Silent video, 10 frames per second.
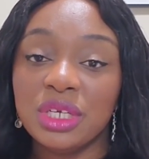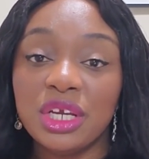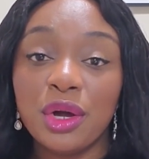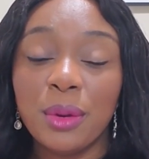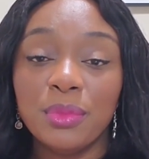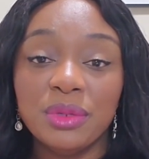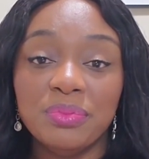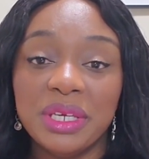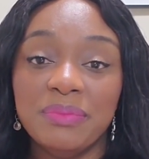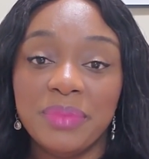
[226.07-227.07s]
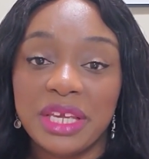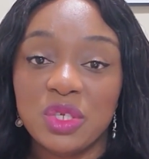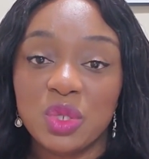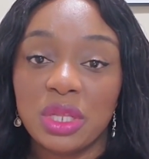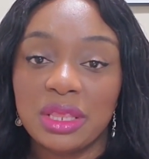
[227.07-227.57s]
income would be
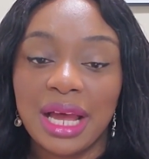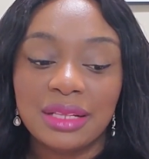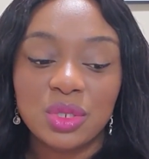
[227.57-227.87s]
based on that.